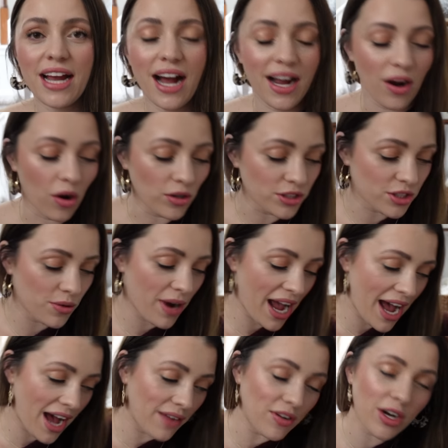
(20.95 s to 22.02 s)
I also
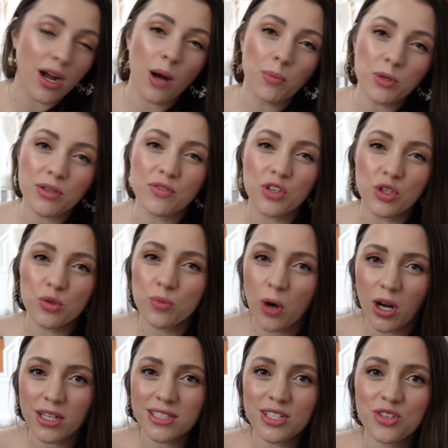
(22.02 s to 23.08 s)
have a couple of new
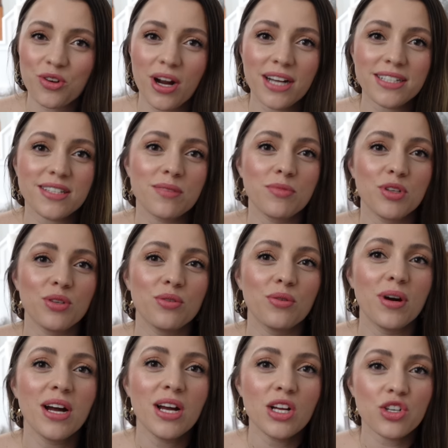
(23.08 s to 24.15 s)
products to try, some
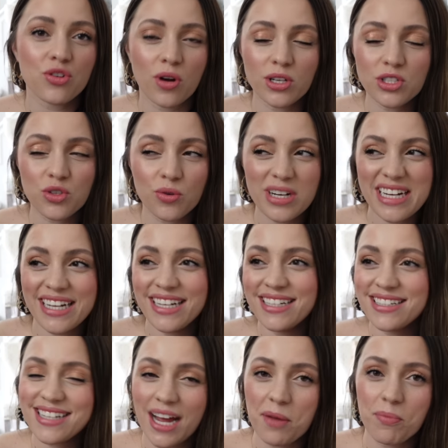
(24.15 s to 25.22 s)
new drugstore-y
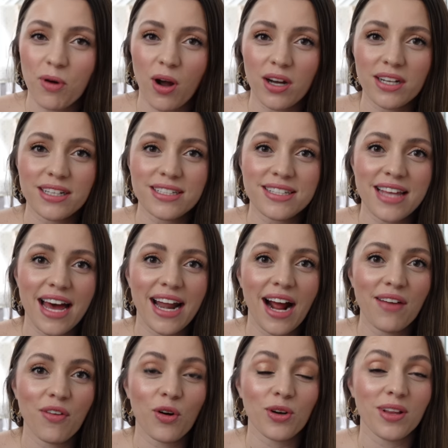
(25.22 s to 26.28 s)
type products that
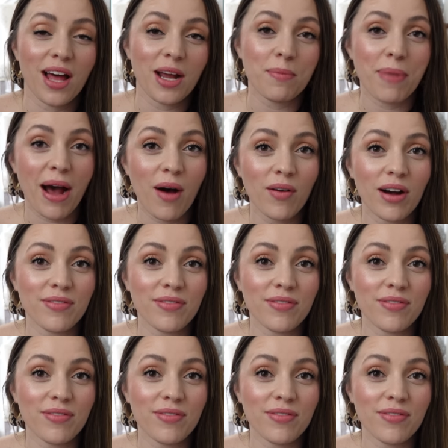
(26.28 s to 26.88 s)
I've heard a lot about.